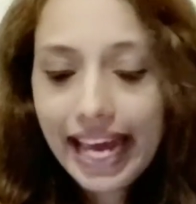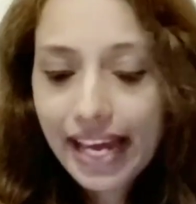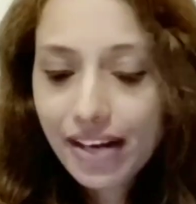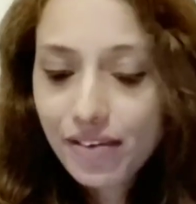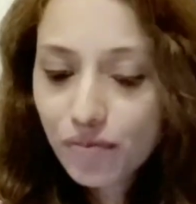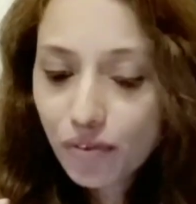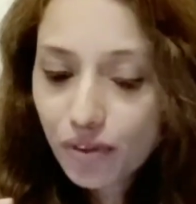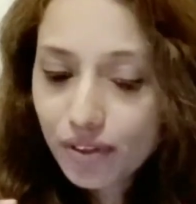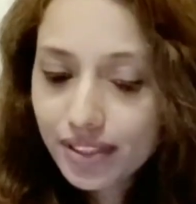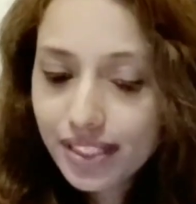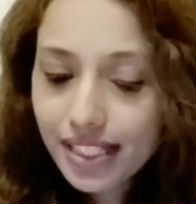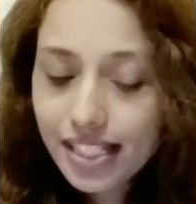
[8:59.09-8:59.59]

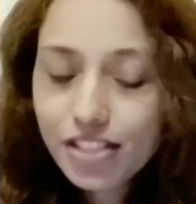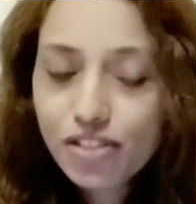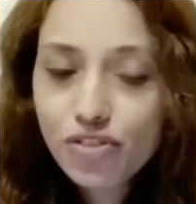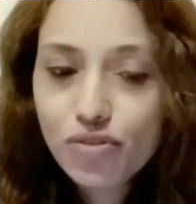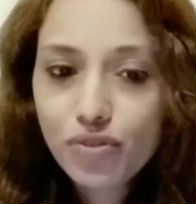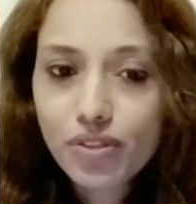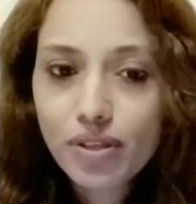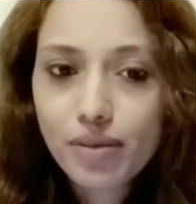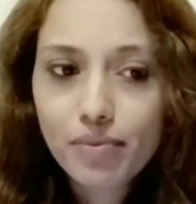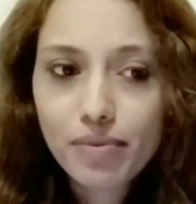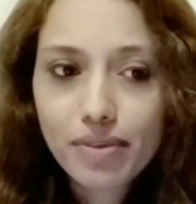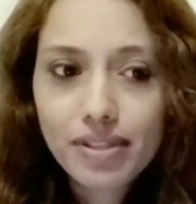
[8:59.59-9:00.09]
And for
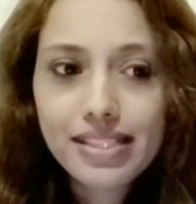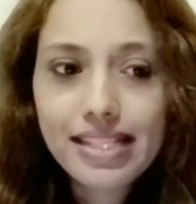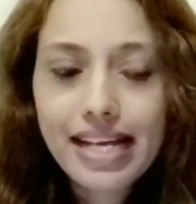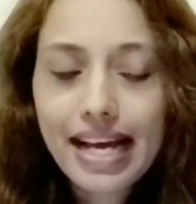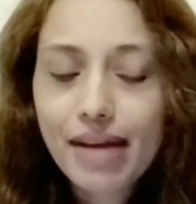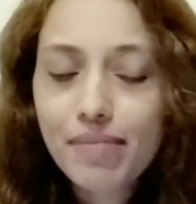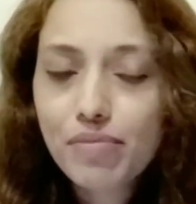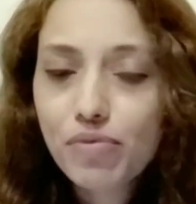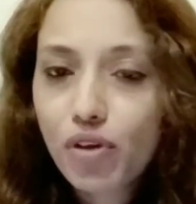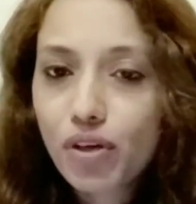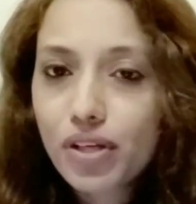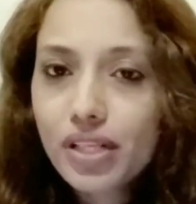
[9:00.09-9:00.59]
these two numbers,
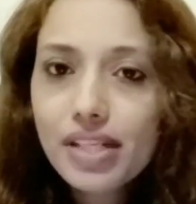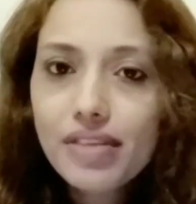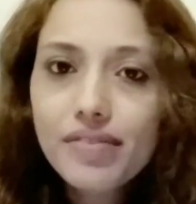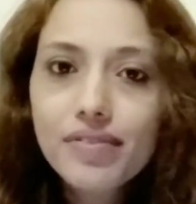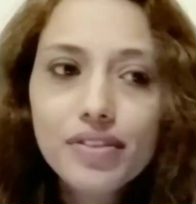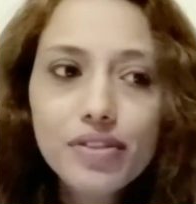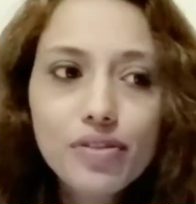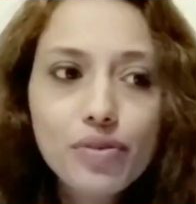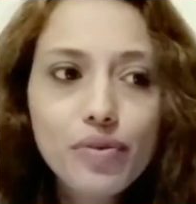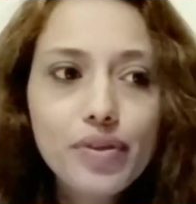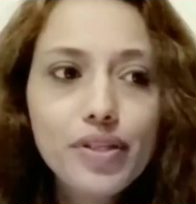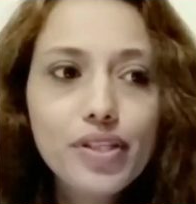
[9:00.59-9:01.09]
I'm not
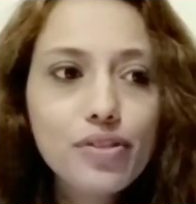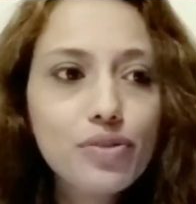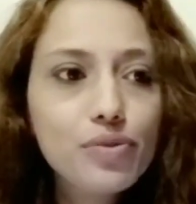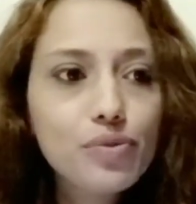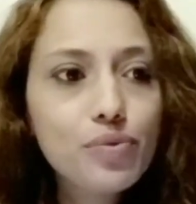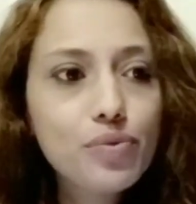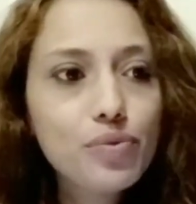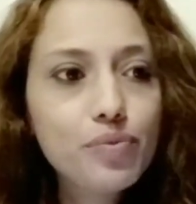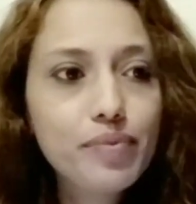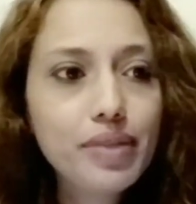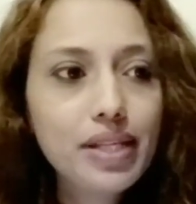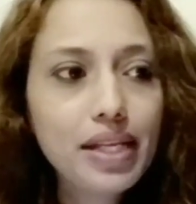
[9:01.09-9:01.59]
even going
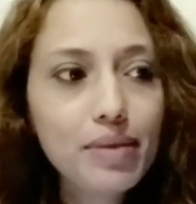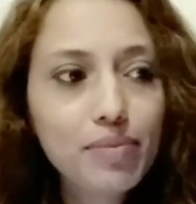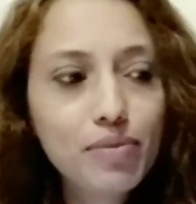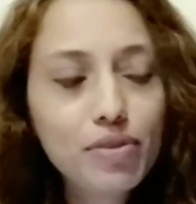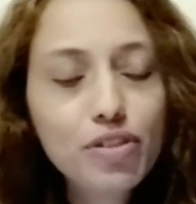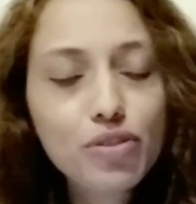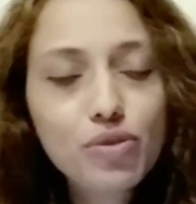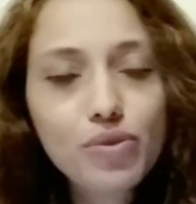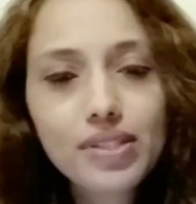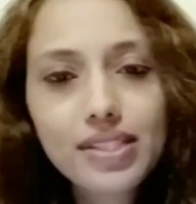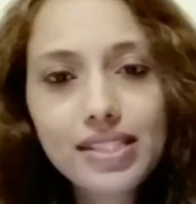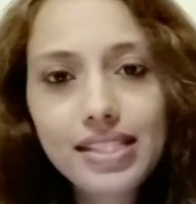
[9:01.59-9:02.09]
to be
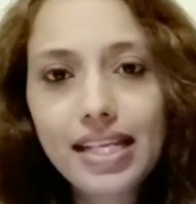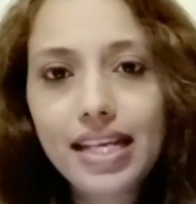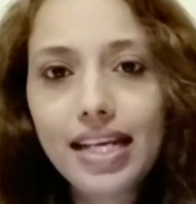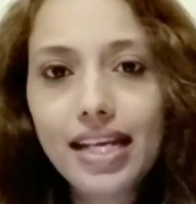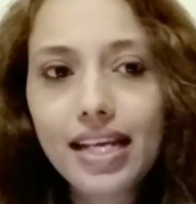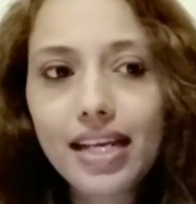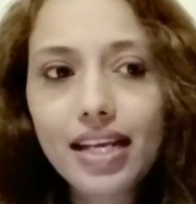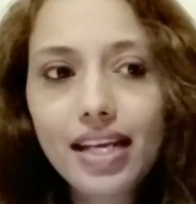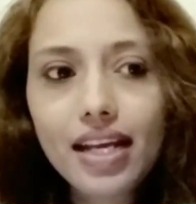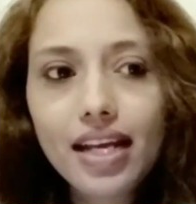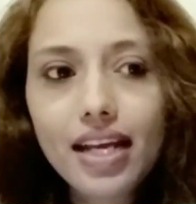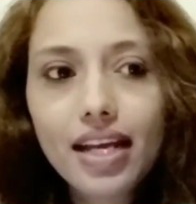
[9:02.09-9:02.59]
able to
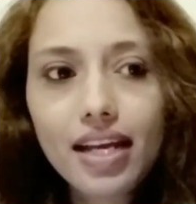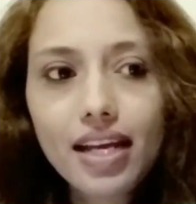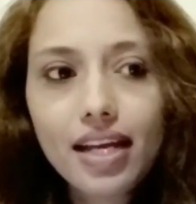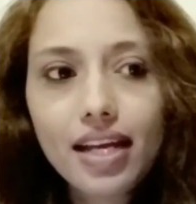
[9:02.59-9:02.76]
say